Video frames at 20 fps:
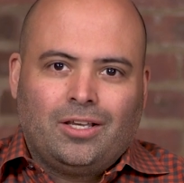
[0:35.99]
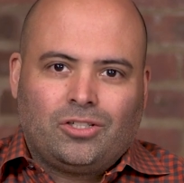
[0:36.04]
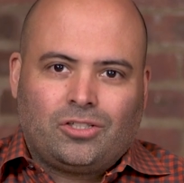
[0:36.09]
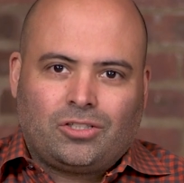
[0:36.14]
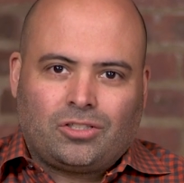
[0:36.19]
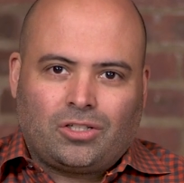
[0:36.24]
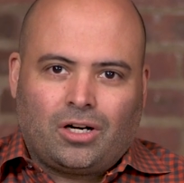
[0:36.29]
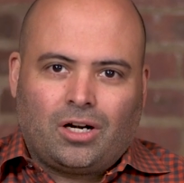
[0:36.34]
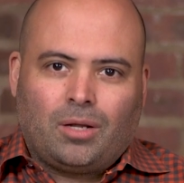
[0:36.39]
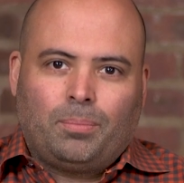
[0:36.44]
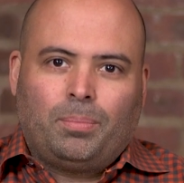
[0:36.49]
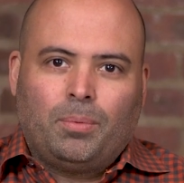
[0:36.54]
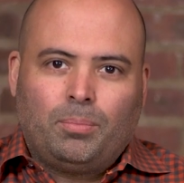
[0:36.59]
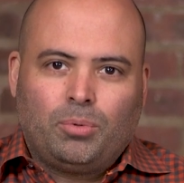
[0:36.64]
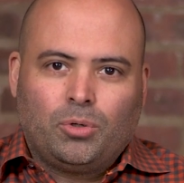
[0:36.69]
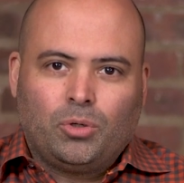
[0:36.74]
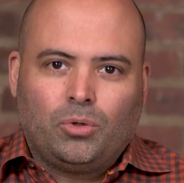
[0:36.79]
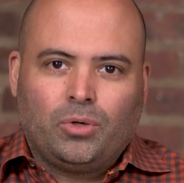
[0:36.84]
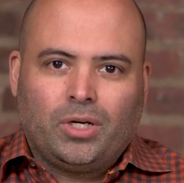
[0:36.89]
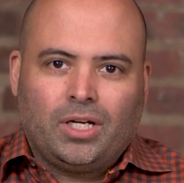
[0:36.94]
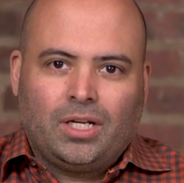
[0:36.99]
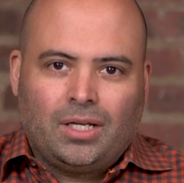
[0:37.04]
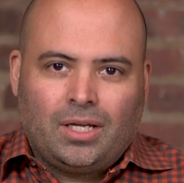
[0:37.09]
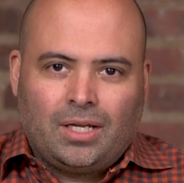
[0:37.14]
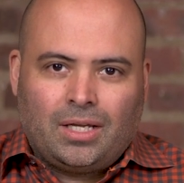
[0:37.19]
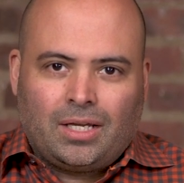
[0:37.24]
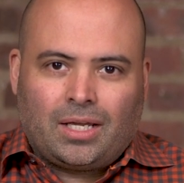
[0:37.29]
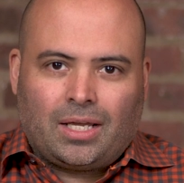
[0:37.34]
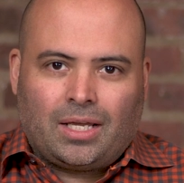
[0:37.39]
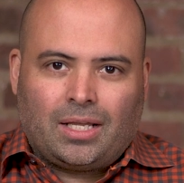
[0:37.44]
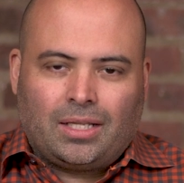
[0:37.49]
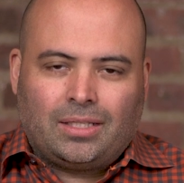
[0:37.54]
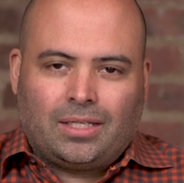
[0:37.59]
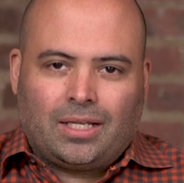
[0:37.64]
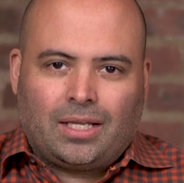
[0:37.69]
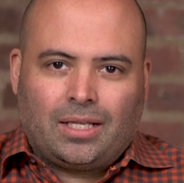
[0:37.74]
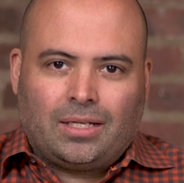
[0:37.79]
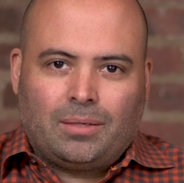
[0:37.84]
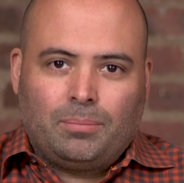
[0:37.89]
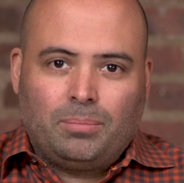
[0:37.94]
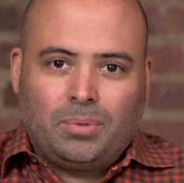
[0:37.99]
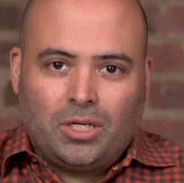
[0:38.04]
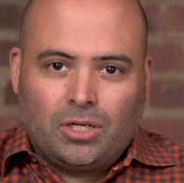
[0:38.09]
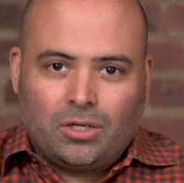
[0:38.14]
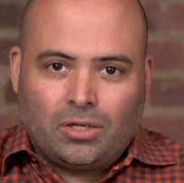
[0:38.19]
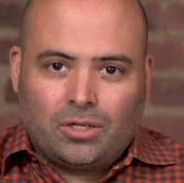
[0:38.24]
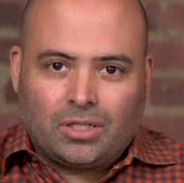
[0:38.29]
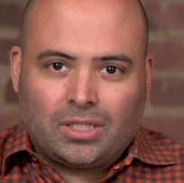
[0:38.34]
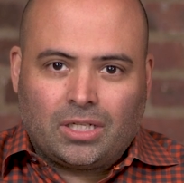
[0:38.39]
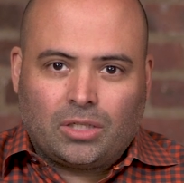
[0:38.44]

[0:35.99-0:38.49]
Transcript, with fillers: start up a brewery and, and a beer